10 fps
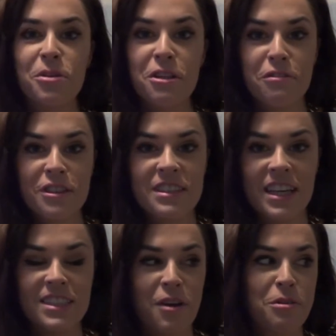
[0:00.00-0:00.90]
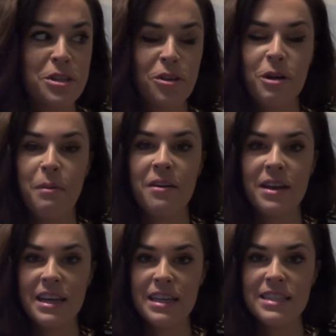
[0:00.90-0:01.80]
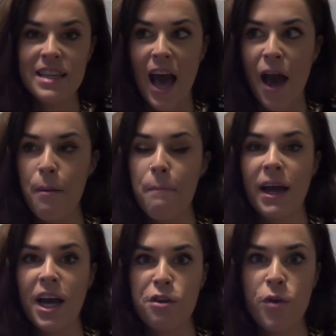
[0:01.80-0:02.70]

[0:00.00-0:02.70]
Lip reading: one of the first things I want to talk about is my kind of